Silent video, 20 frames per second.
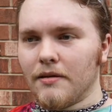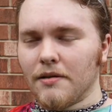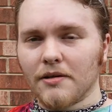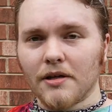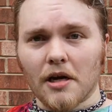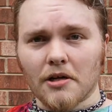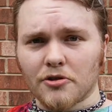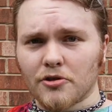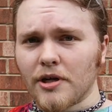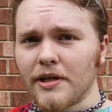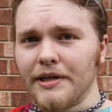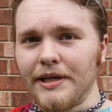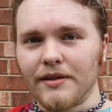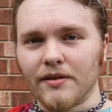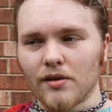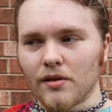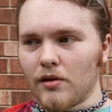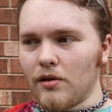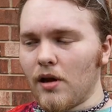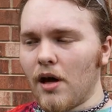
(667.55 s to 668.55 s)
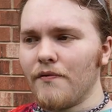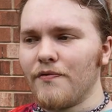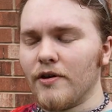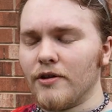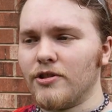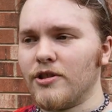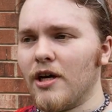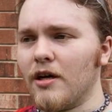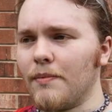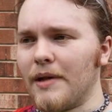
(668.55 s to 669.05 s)
The Australians love
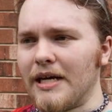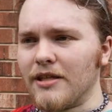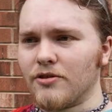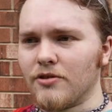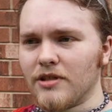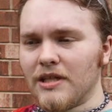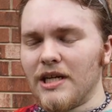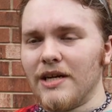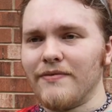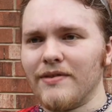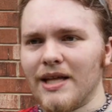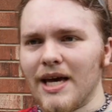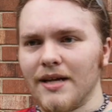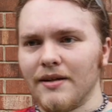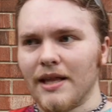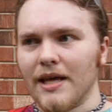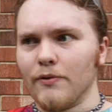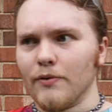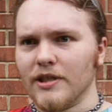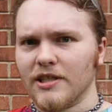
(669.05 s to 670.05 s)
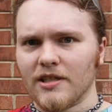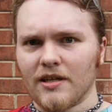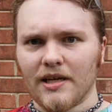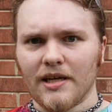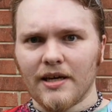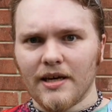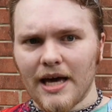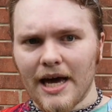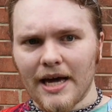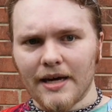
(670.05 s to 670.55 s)
their gel blasters, and even then they
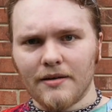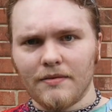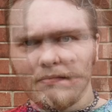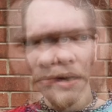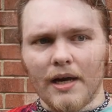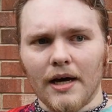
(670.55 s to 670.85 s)
recently had